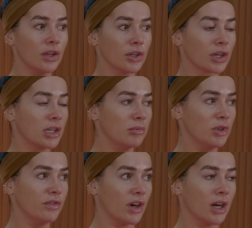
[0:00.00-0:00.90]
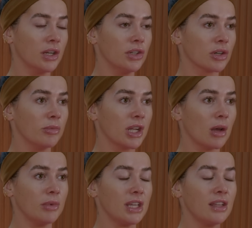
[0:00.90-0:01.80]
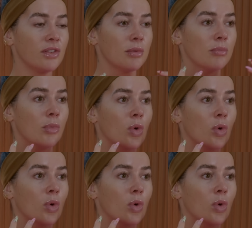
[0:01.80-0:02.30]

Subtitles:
You're going to move on. You're going to become even